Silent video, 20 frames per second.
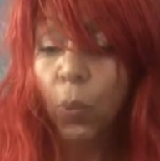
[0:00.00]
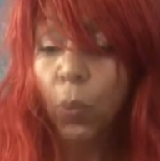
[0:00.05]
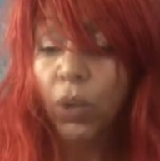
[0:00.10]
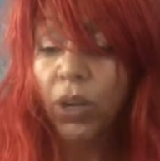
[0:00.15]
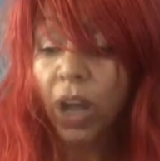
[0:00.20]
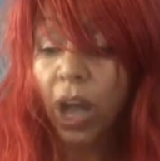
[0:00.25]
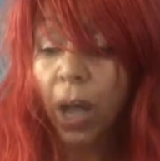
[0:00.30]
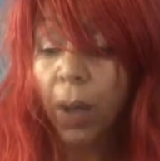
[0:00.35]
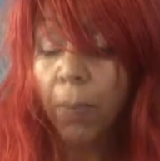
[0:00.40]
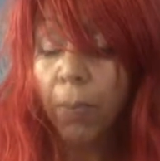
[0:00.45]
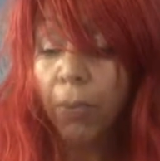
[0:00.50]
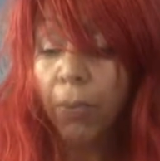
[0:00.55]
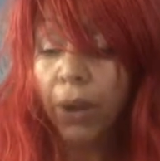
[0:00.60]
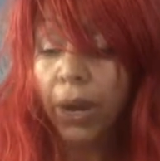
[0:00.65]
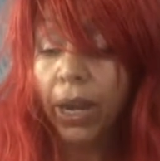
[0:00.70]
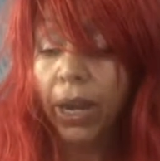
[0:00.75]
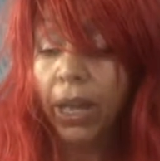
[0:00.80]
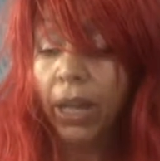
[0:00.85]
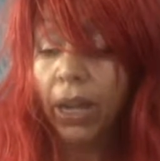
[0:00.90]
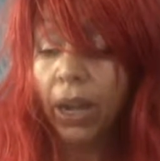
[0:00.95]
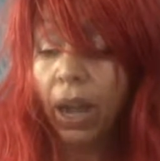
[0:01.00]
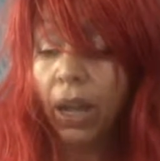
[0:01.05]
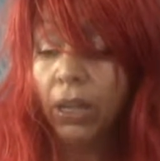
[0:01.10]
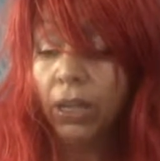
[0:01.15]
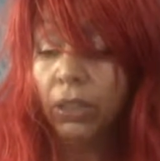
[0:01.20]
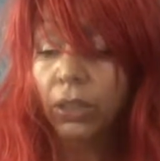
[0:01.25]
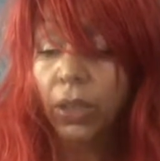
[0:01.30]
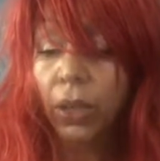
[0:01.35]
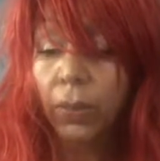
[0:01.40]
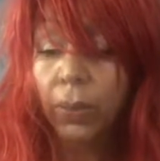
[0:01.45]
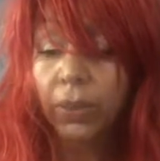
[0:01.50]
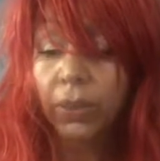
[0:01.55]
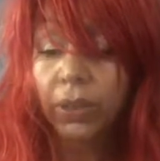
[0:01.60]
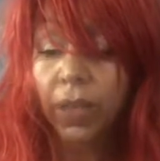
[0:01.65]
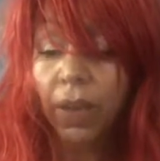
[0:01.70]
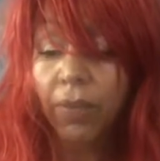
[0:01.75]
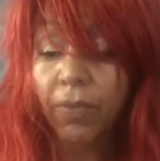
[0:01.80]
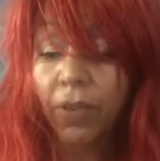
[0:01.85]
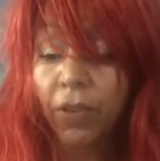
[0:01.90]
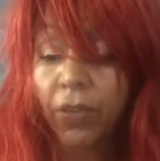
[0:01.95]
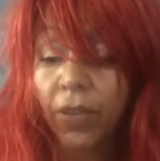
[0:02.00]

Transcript: When operating on a lower level,